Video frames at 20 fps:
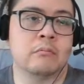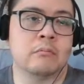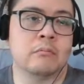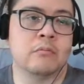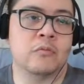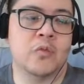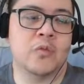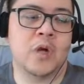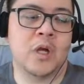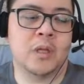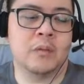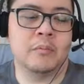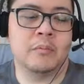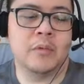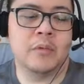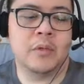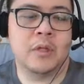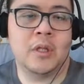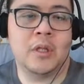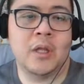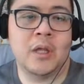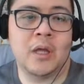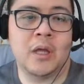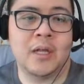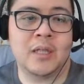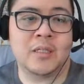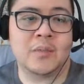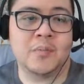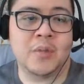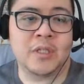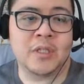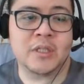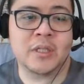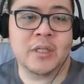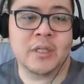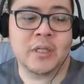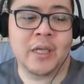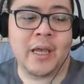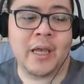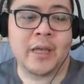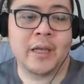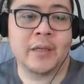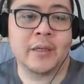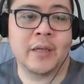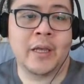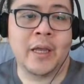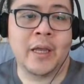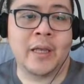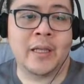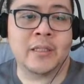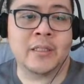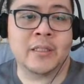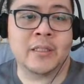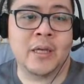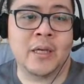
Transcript: well, not as much, okay, as